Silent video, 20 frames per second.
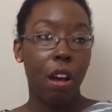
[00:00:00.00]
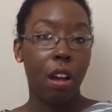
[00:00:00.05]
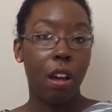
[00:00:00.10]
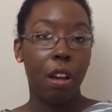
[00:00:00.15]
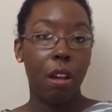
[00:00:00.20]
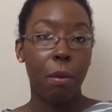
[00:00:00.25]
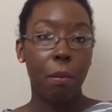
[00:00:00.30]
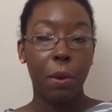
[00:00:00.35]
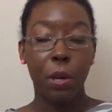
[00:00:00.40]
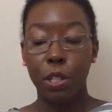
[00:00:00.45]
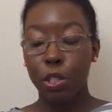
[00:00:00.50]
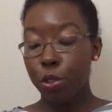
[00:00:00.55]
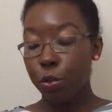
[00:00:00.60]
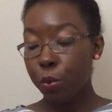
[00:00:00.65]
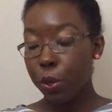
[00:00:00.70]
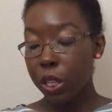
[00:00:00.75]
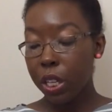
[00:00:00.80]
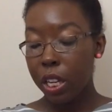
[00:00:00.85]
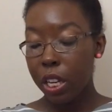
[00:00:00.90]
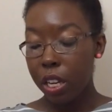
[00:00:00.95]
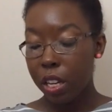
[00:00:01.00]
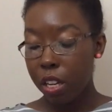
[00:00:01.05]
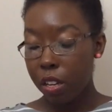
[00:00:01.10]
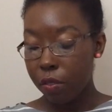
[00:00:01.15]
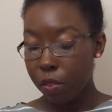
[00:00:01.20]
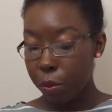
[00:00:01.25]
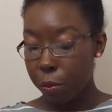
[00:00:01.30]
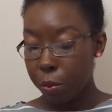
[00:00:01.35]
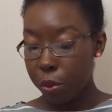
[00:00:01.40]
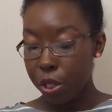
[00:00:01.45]
Are you reading any
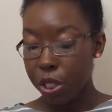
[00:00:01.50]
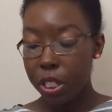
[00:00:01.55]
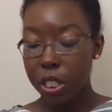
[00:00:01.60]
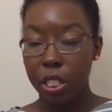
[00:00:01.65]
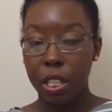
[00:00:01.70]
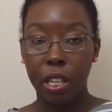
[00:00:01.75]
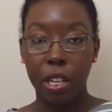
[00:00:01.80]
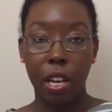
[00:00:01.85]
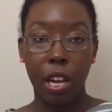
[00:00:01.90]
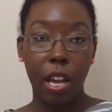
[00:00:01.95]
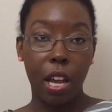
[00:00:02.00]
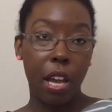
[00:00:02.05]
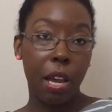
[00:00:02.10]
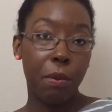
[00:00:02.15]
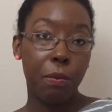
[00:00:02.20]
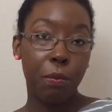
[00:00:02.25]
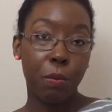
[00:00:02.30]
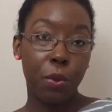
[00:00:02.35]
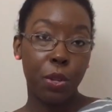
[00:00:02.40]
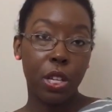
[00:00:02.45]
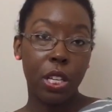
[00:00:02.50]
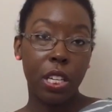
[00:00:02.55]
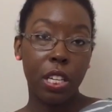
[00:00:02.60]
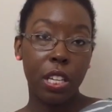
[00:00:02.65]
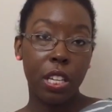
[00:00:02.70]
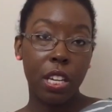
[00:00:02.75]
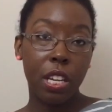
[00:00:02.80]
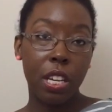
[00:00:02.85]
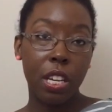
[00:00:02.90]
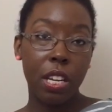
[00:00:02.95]
of the books that I'm
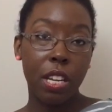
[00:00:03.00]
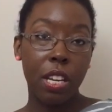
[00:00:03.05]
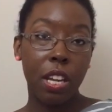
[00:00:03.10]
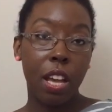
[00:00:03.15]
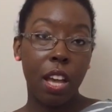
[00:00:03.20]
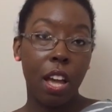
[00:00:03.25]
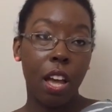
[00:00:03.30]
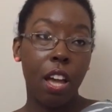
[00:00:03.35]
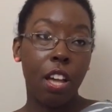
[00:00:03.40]
reading?